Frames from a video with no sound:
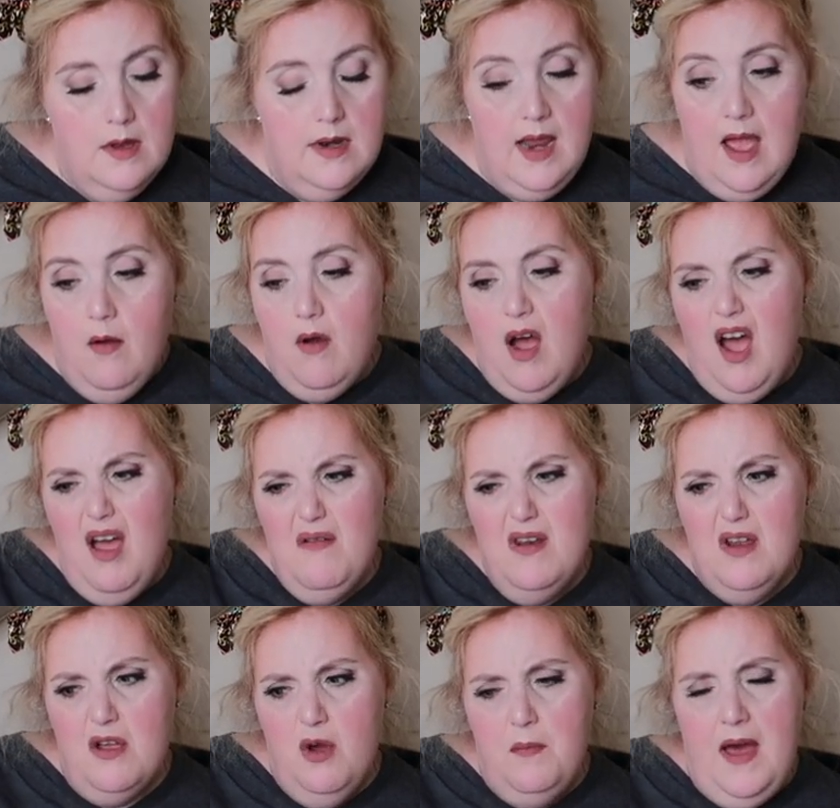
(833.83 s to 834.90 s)
Now, I'm
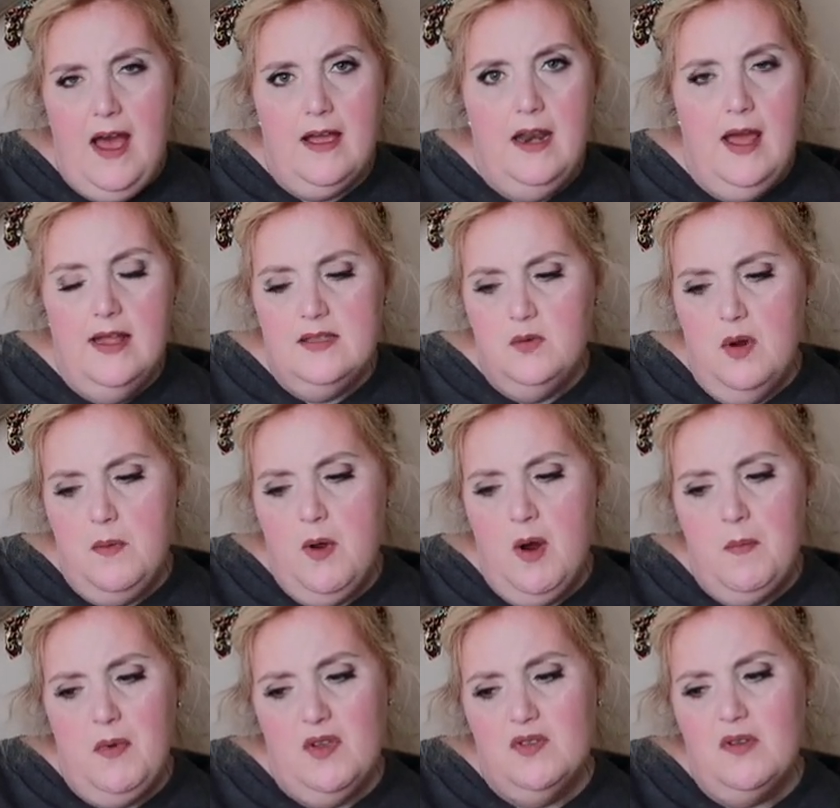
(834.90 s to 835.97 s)
gonna go back and add some more
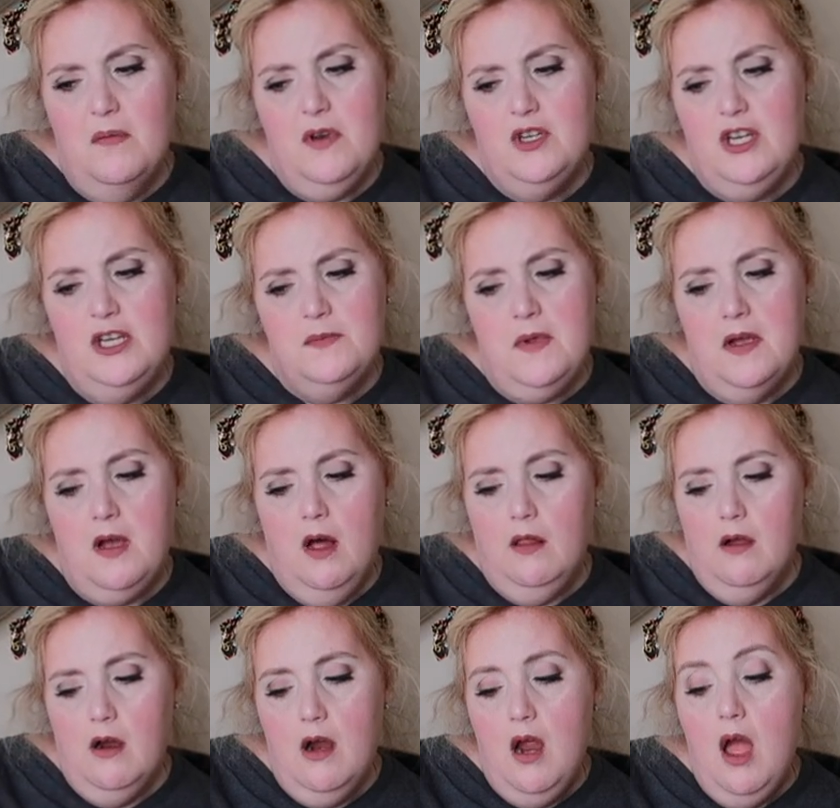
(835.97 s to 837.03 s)
purple, so I'm gonna change my
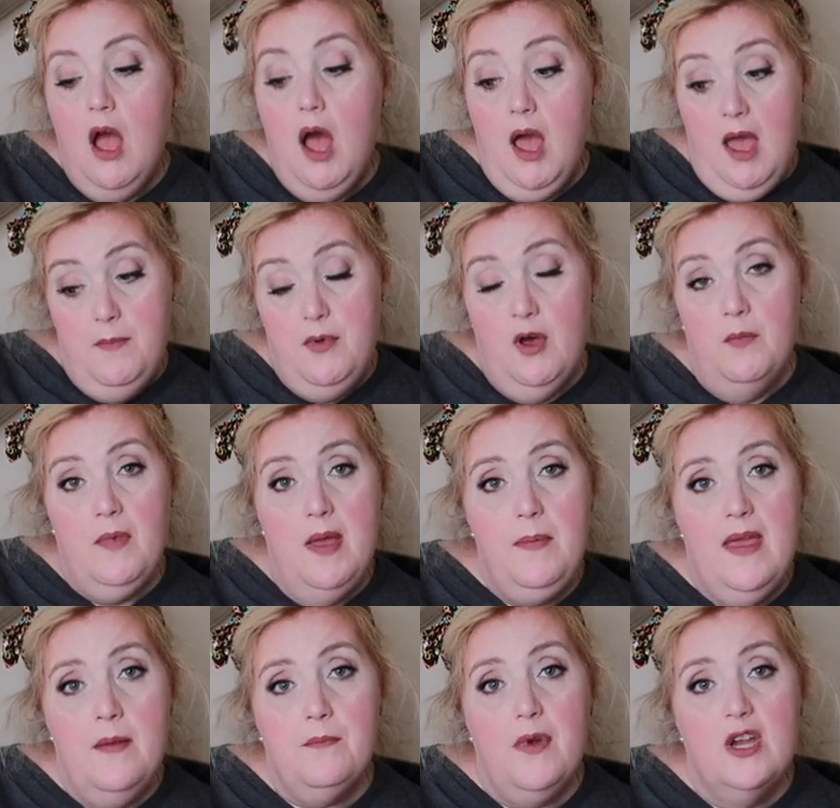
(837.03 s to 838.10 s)
color. I put my
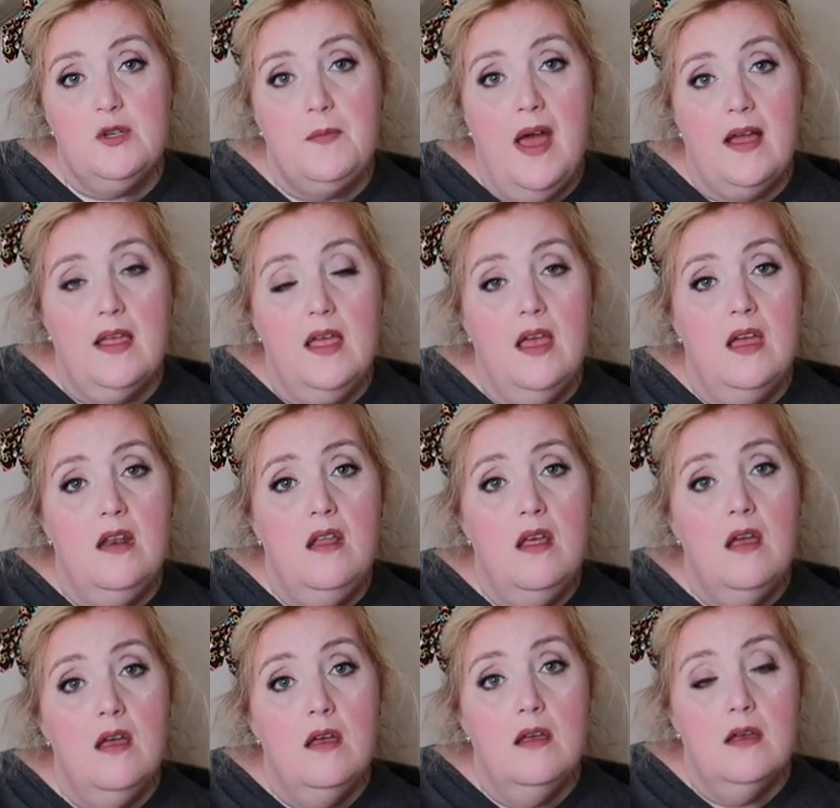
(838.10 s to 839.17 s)
paintbrush back in,
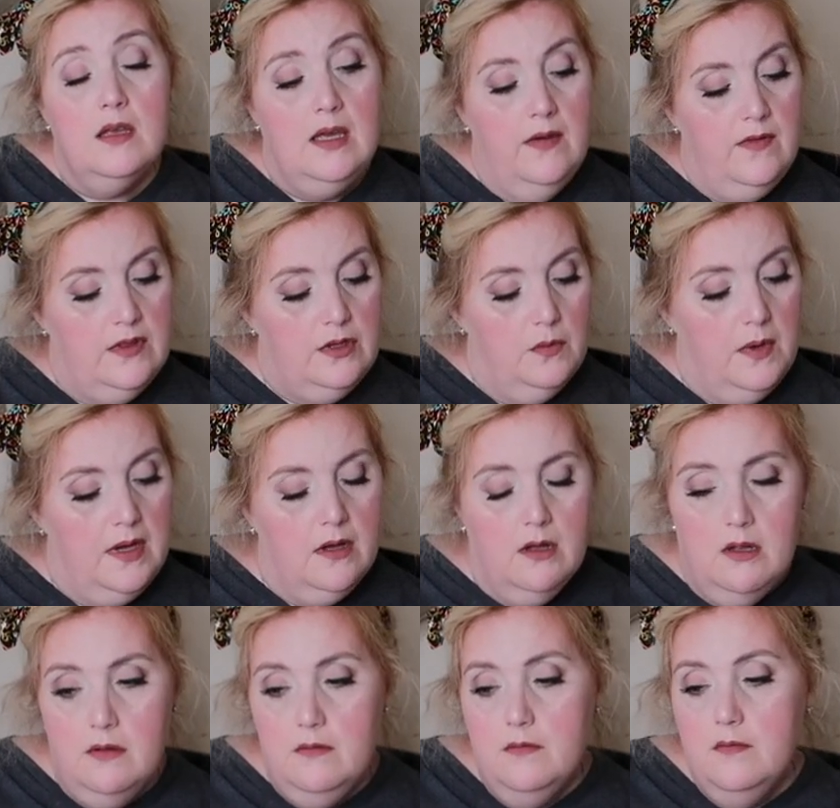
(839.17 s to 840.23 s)
give it the
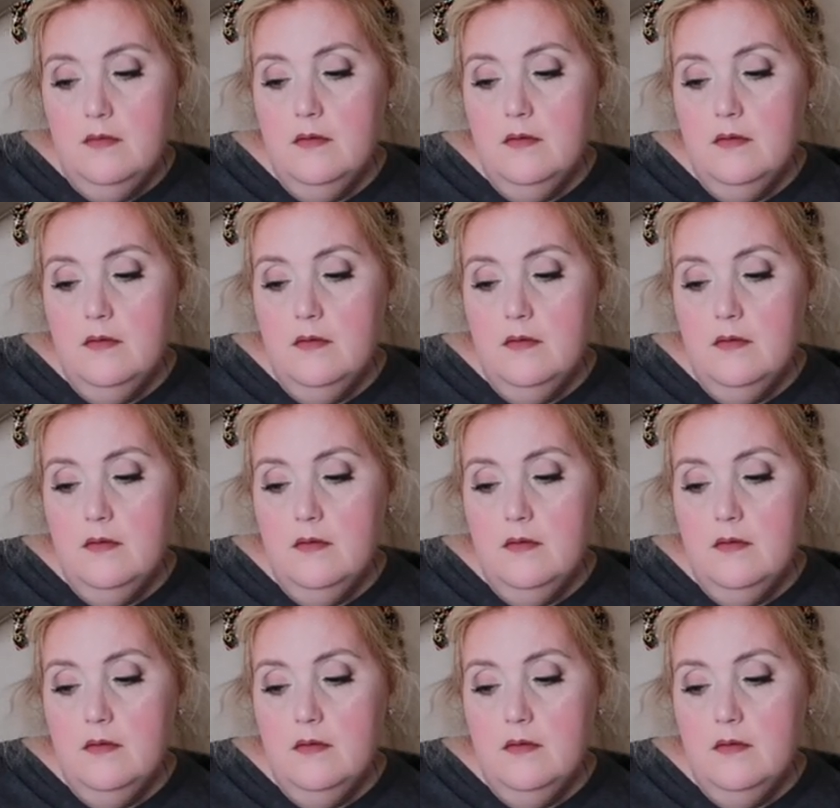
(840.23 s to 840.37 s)
wiggle,